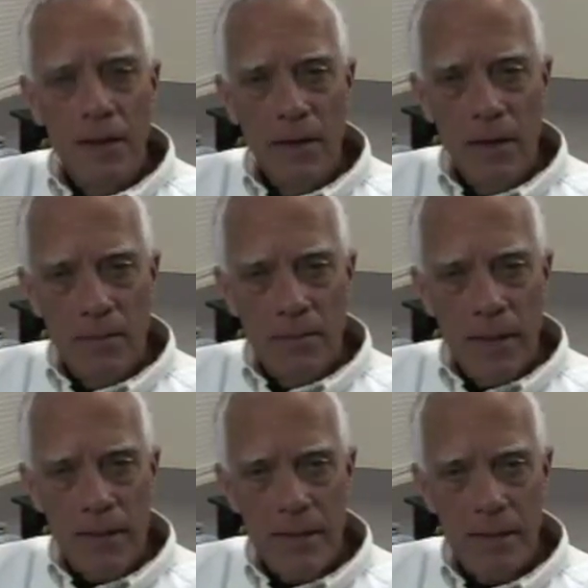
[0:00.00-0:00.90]
The
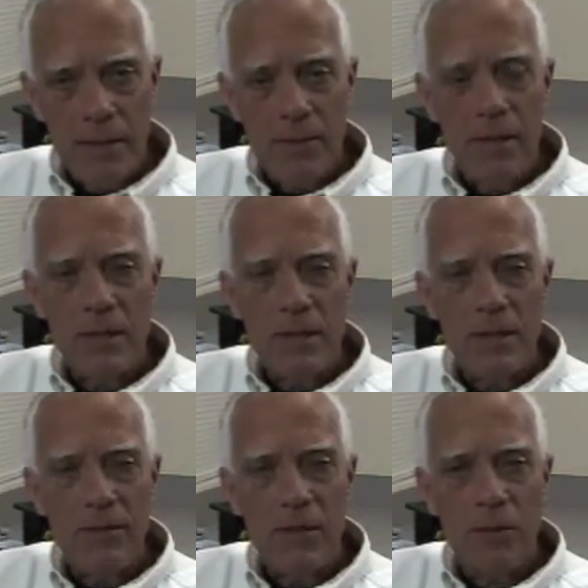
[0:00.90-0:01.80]
basic system
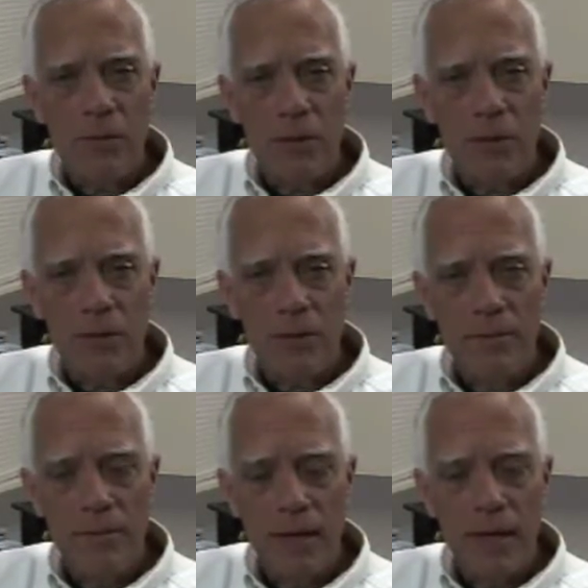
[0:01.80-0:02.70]
consists of a computer
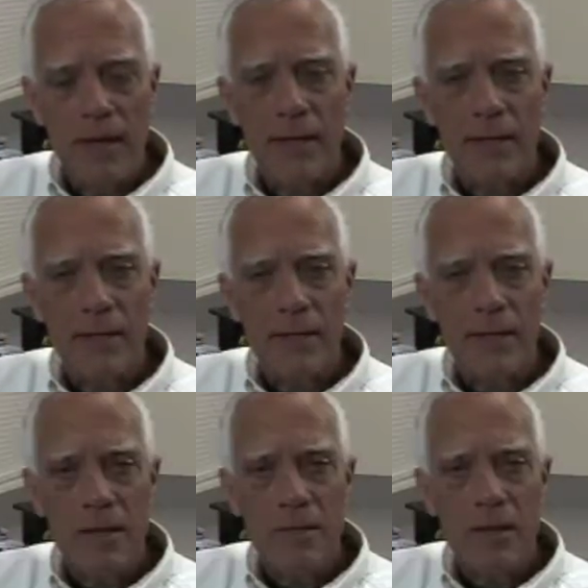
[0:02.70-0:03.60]
that has the
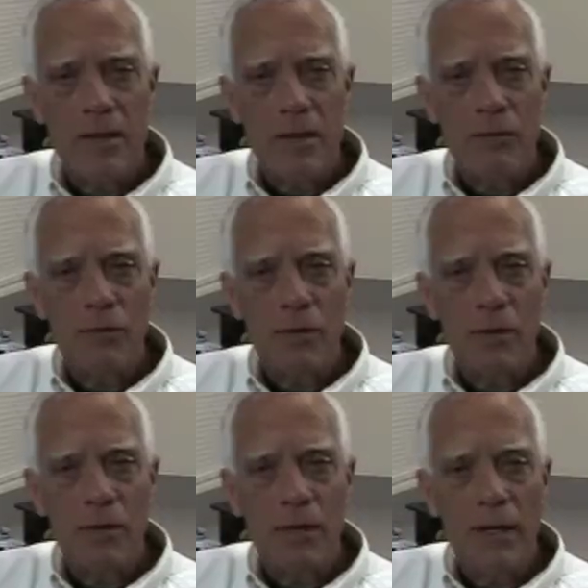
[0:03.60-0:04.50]
CMate software
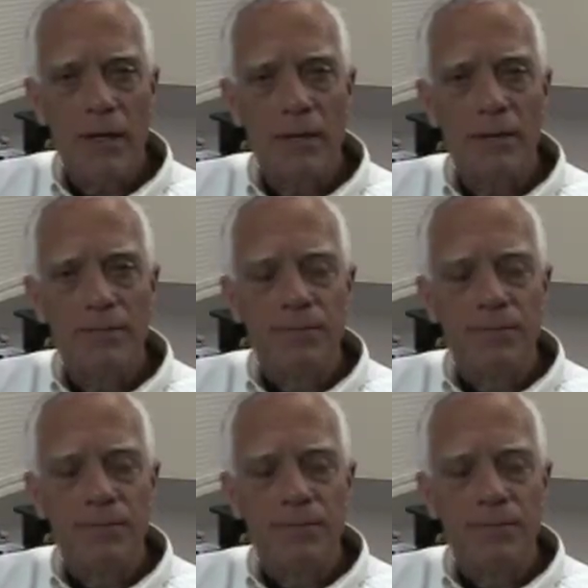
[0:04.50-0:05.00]
loaded on it,